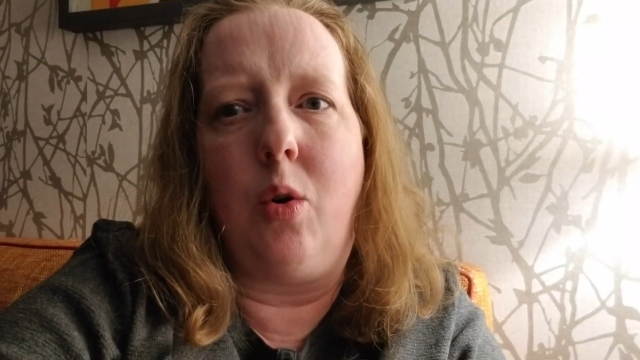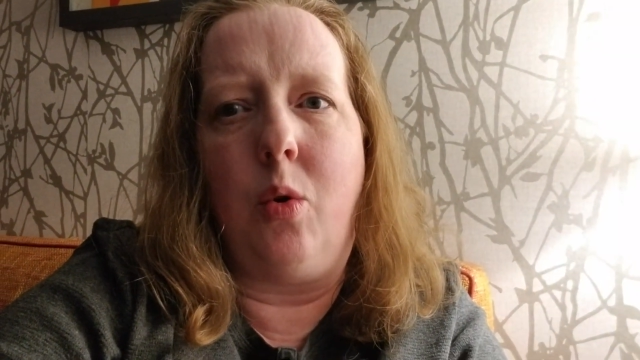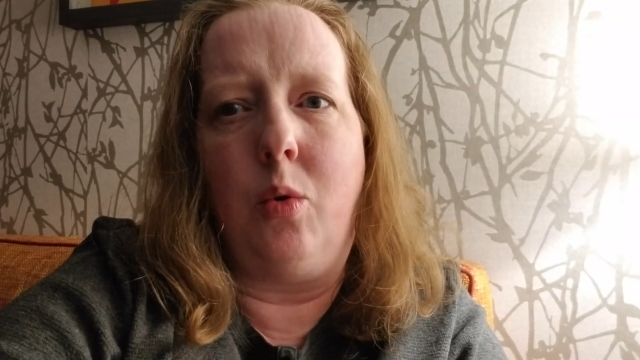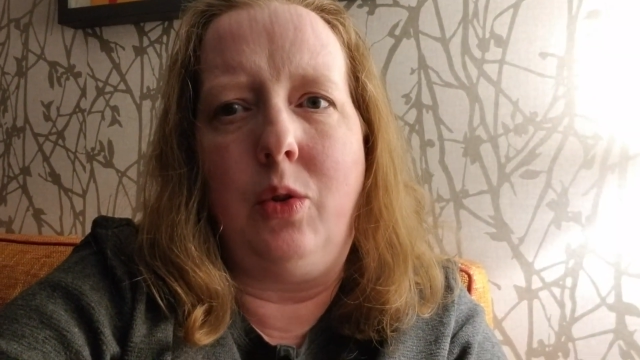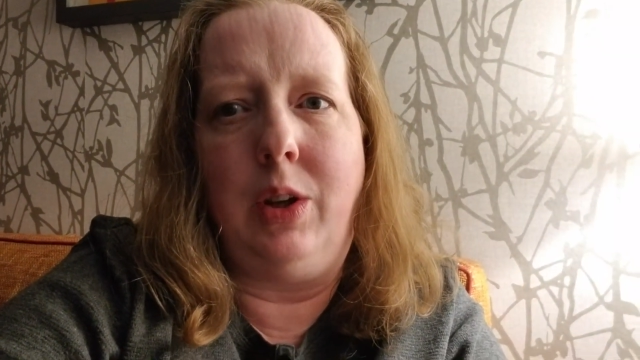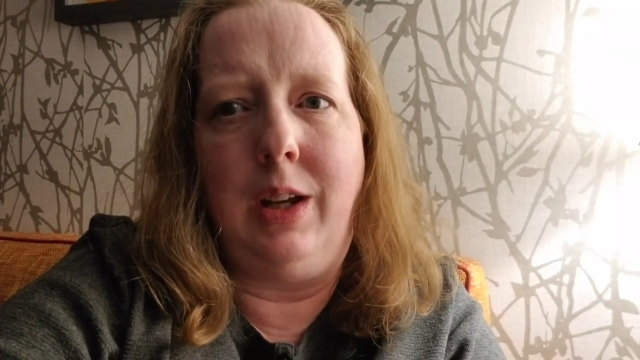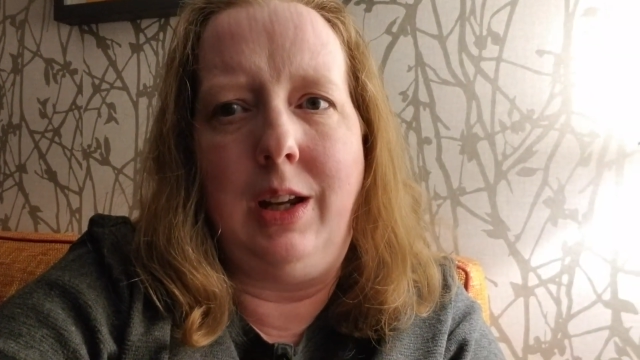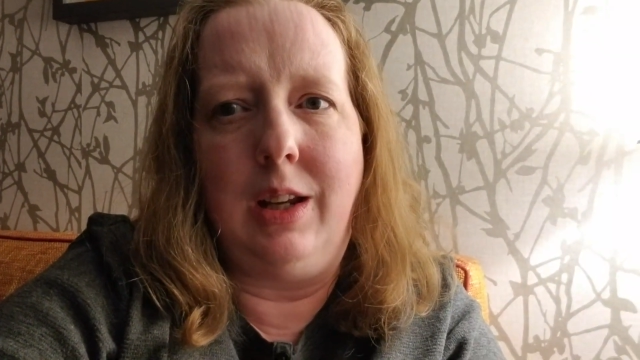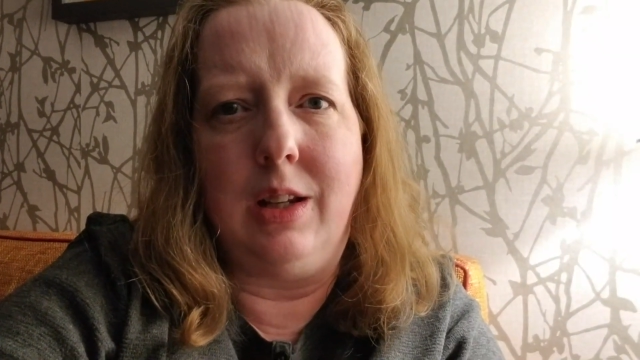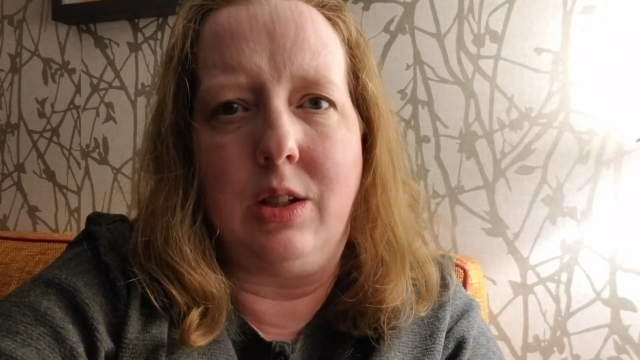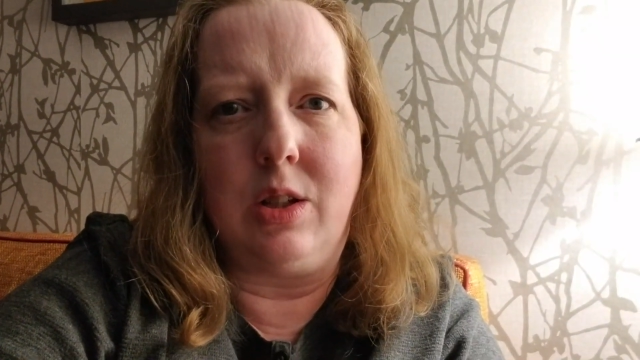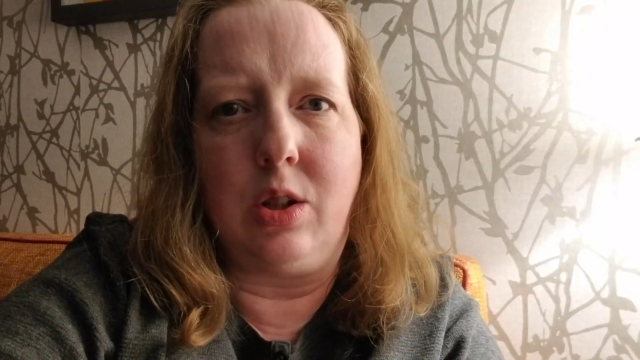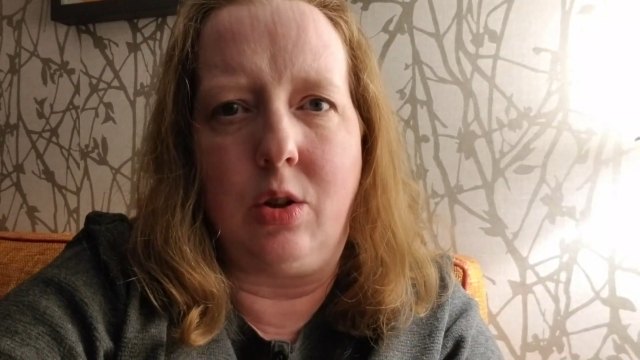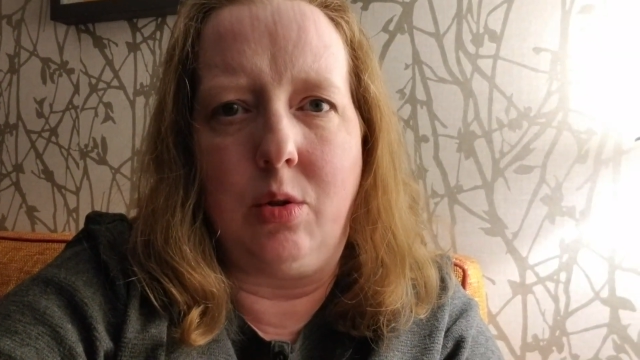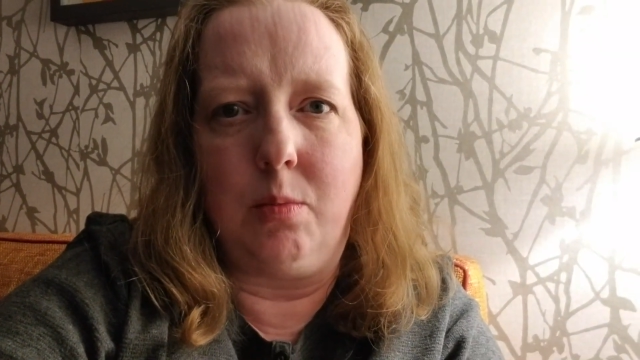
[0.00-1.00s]
only in
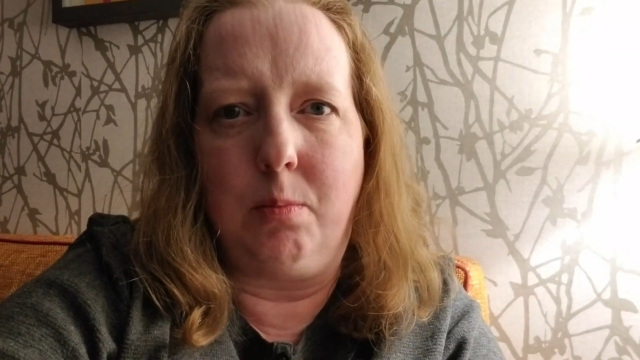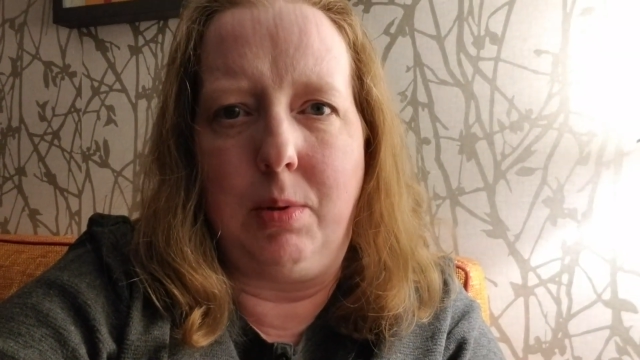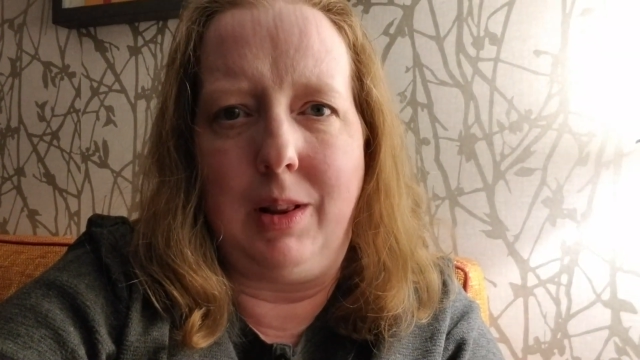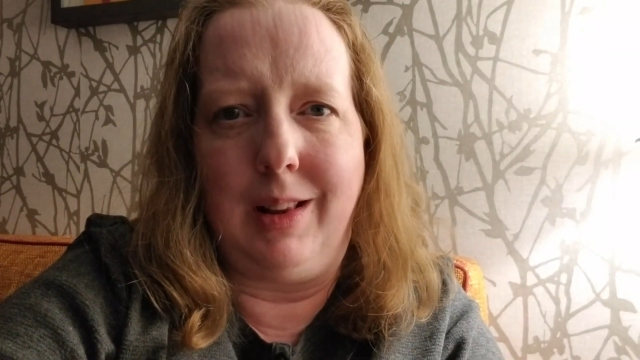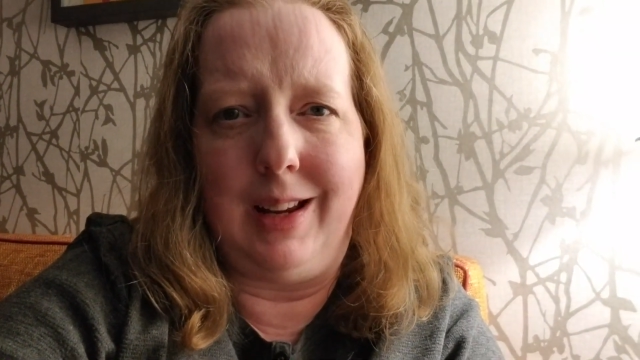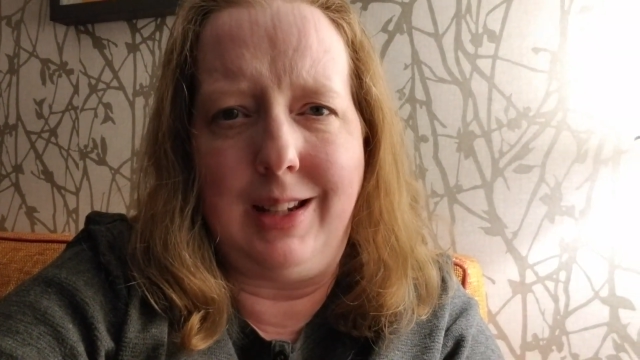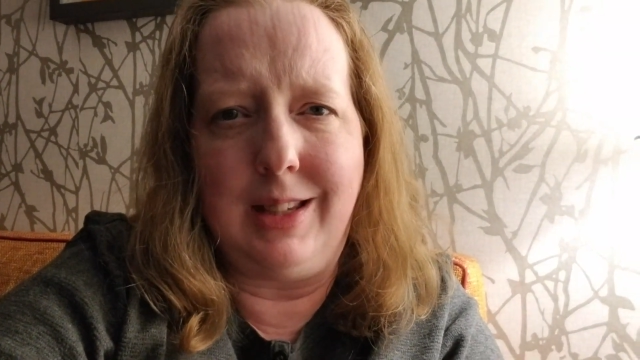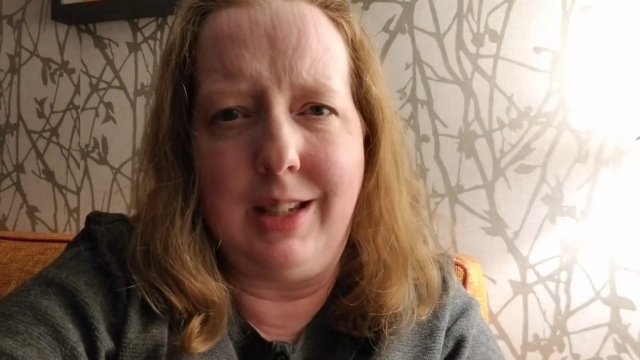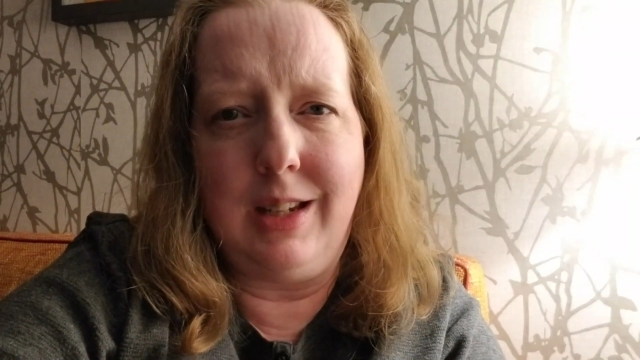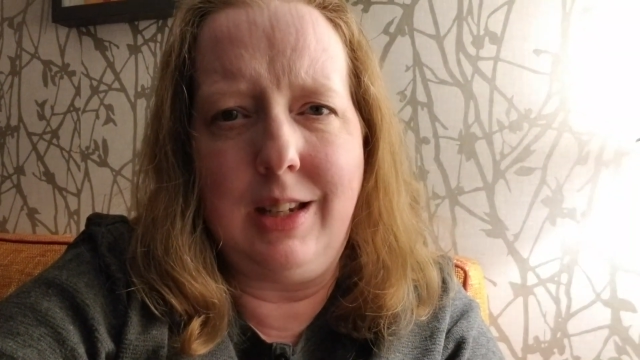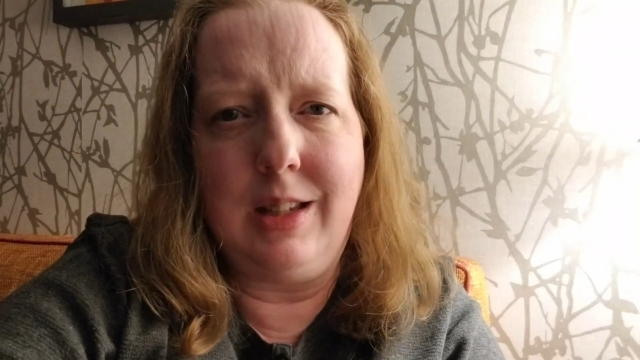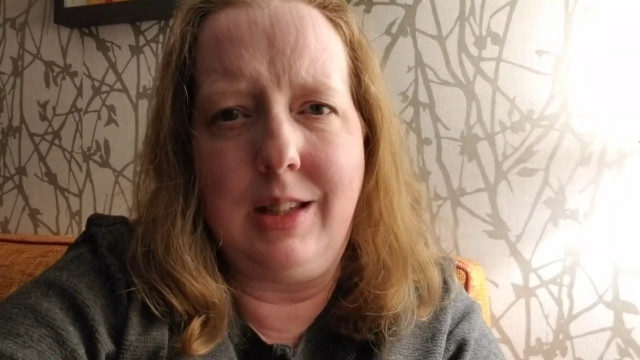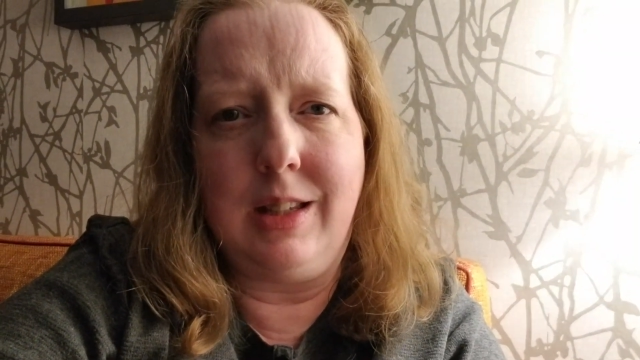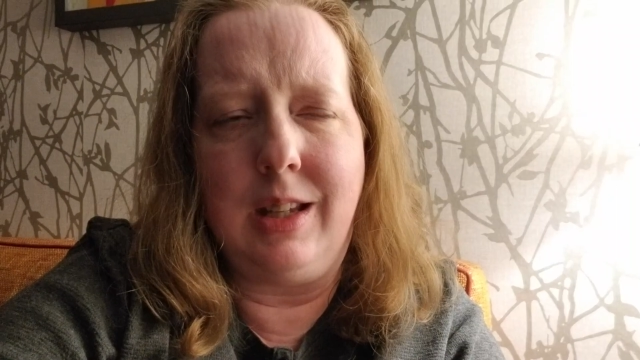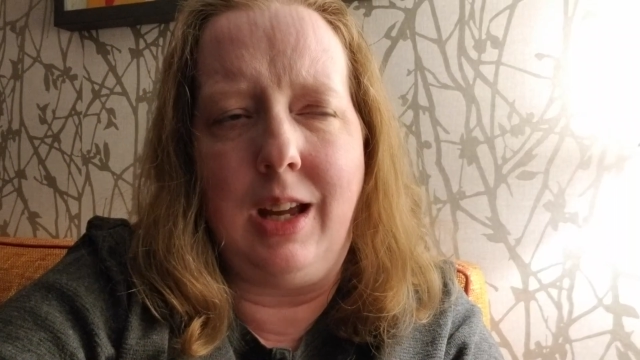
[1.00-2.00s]
certain
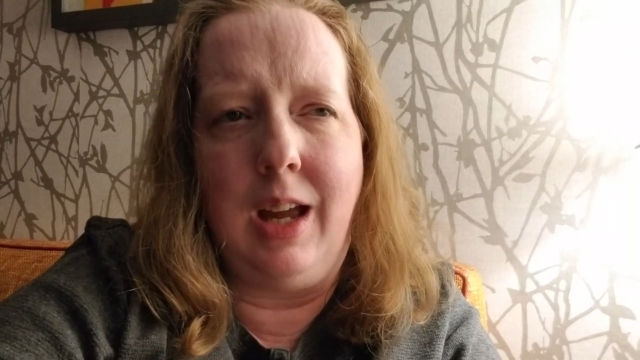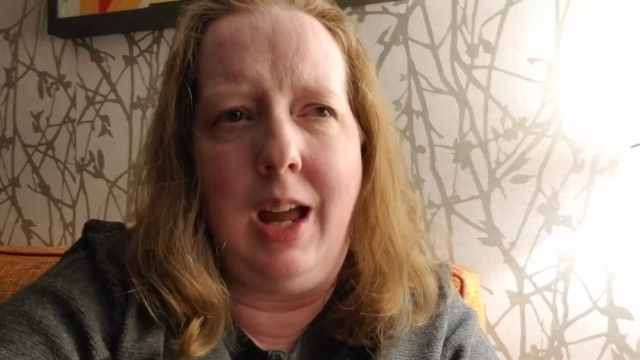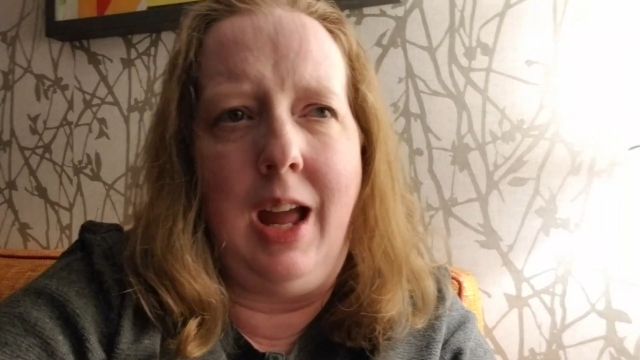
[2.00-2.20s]
places